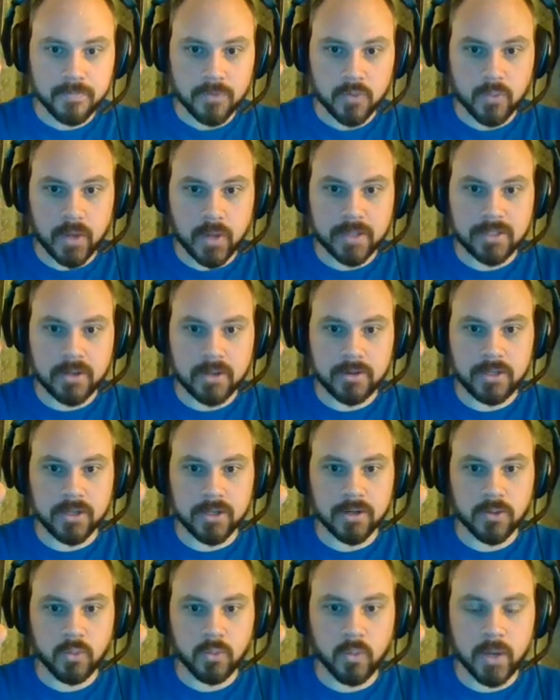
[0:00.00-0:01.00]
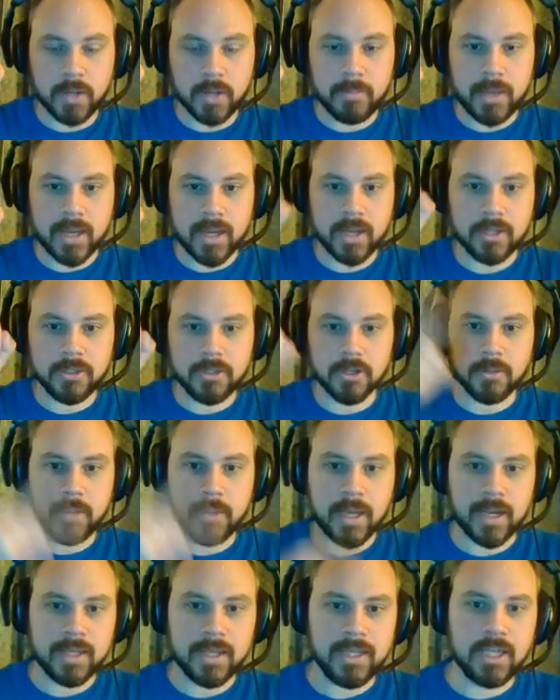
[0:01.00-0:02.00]
Right down here. 1 mana, your
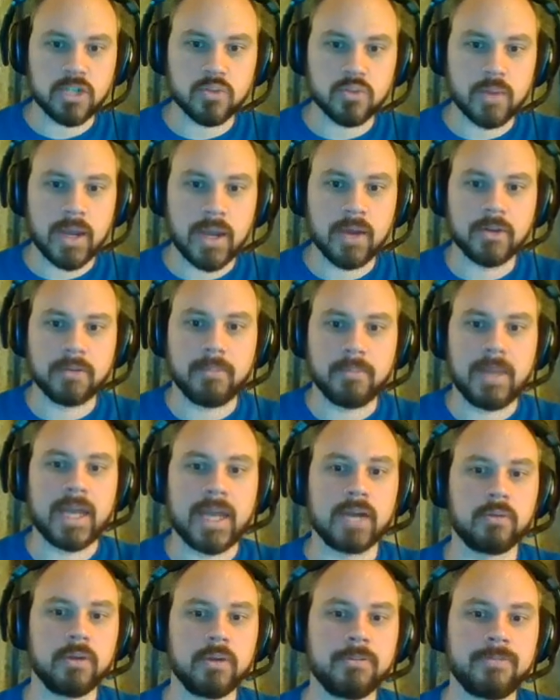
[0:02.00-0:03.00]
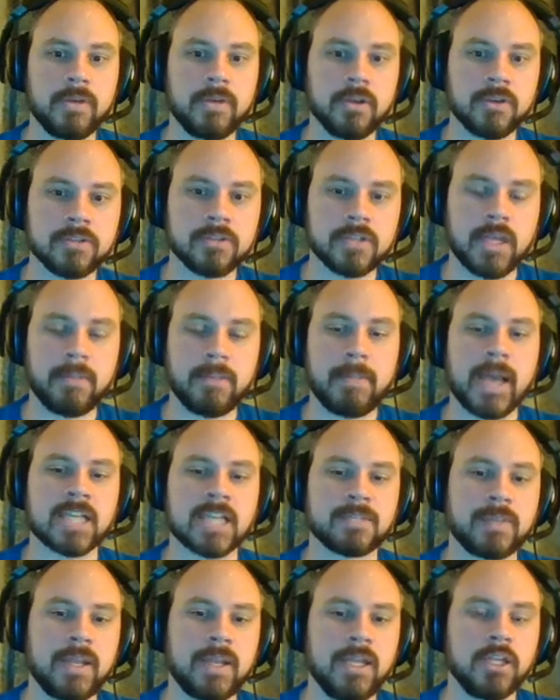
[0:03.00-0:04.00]
mana. Each round, mana refills, and
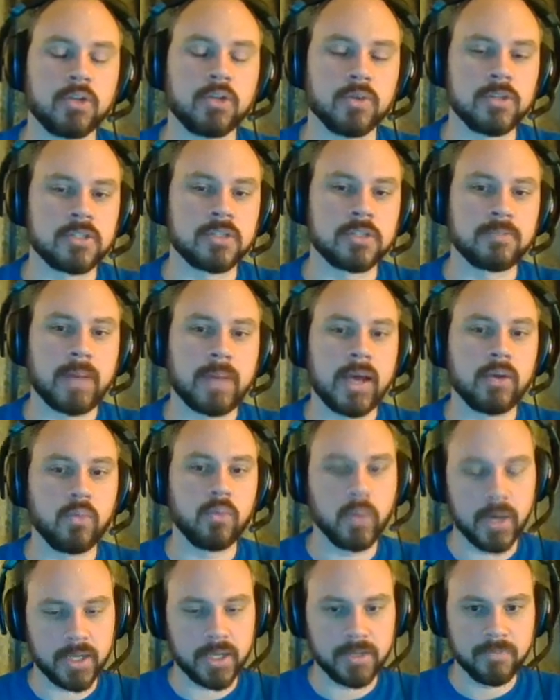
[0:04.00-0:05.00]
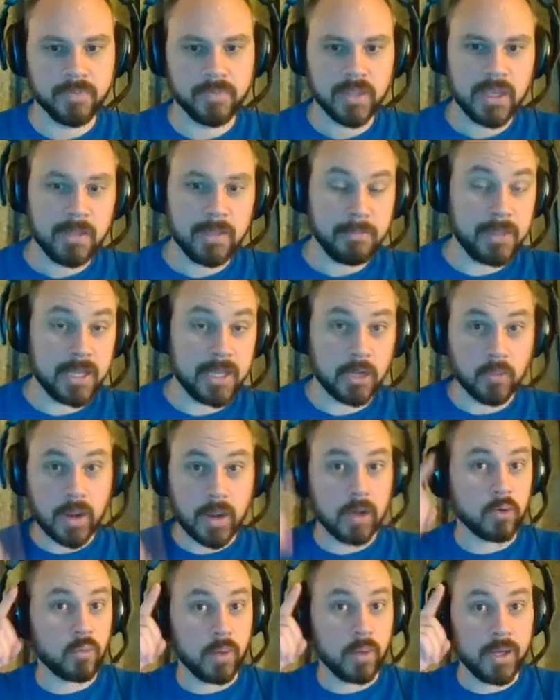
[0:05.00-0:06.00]
max mana increases by 1. Meaning
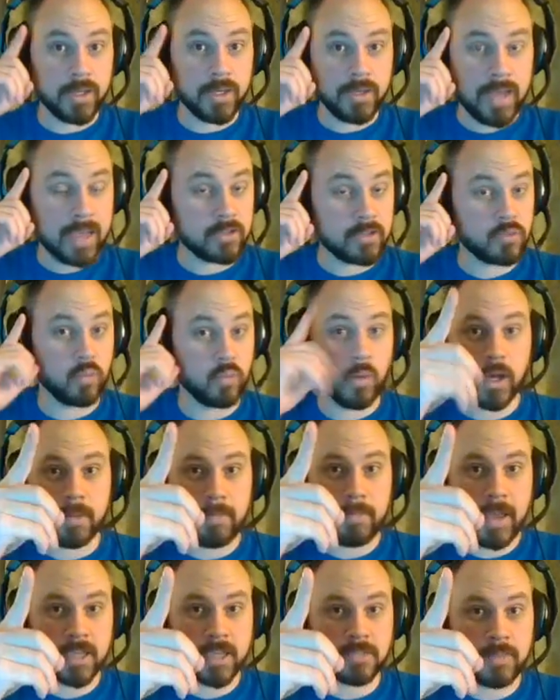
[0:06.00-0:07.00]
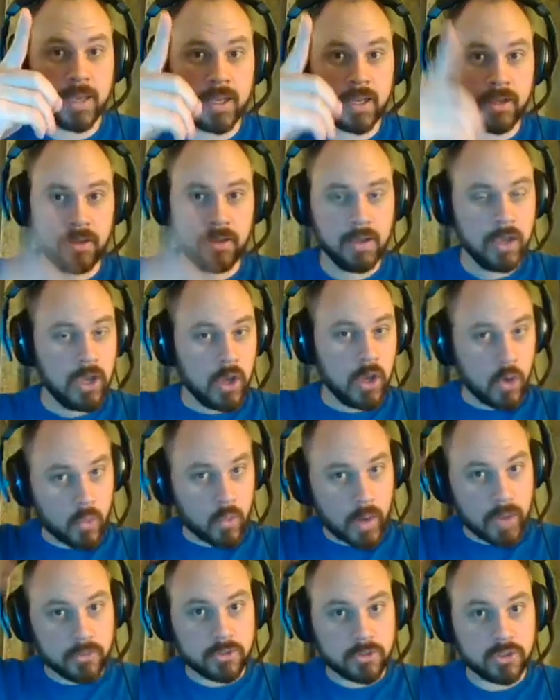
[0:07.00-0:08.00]
round 1 has 1 max mana,
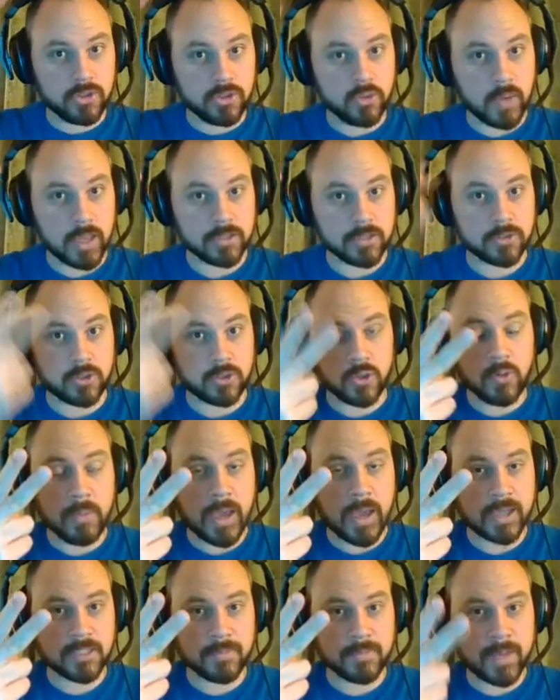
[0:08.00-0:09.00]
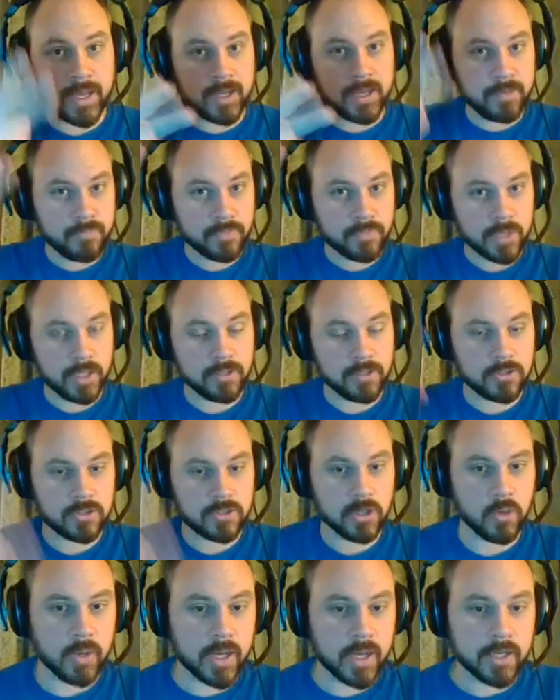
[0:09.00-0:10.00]
round 2 has 2 max mana, and
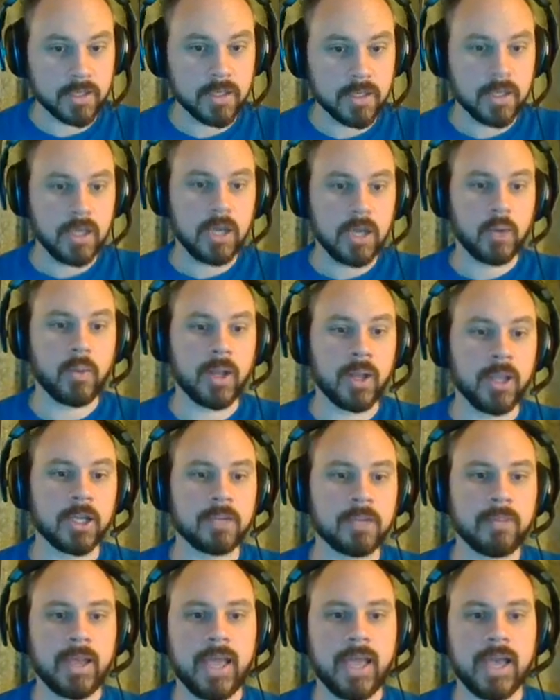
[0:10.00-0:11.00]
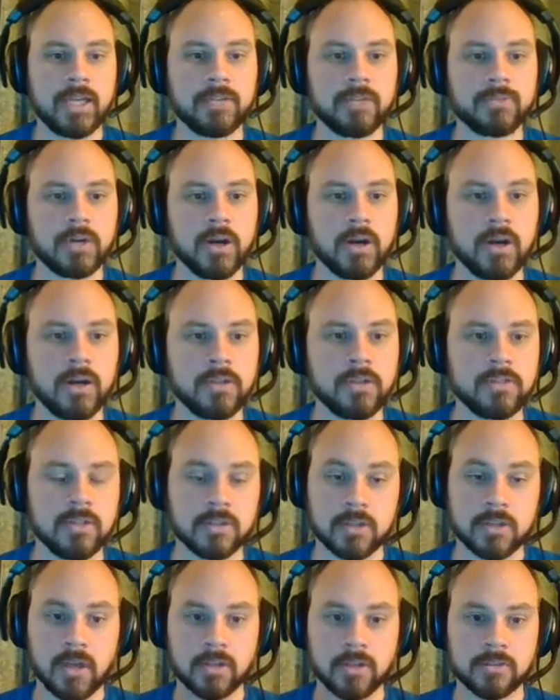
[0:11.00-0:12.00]
so on. Well, look at my hand of cards, and
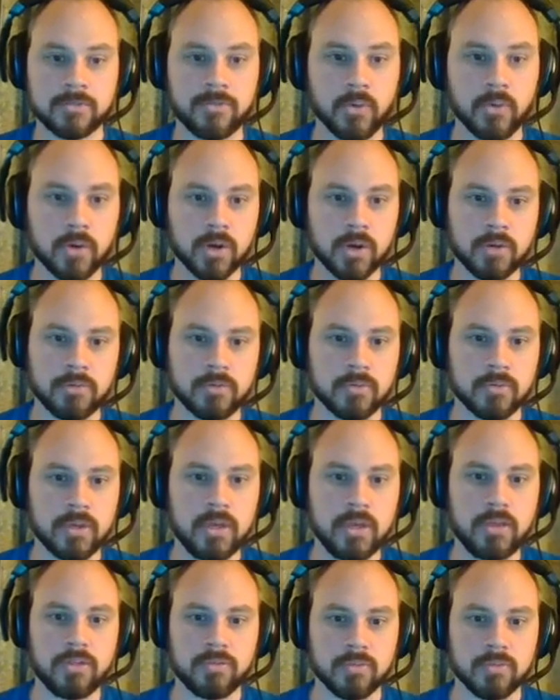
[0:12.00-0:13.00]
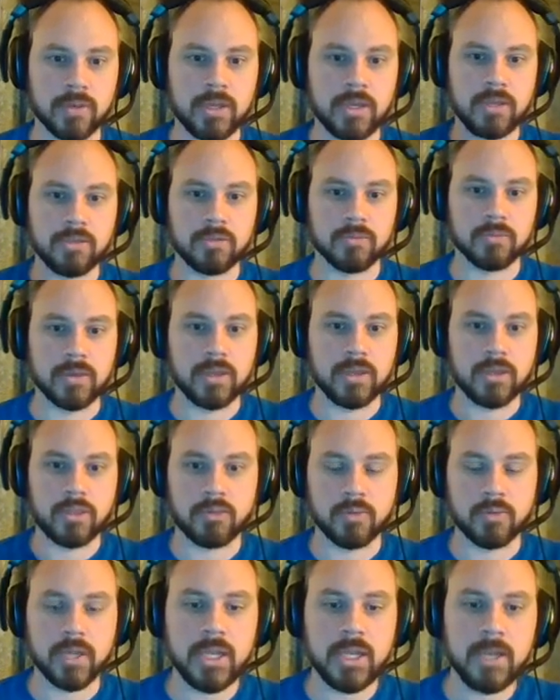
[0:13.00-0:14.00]
this costs 4, 3, 3, 3,
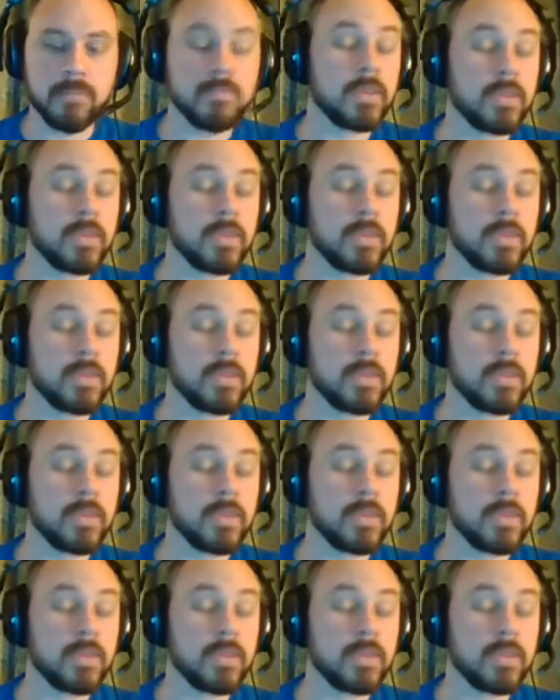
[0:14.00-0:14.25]
3.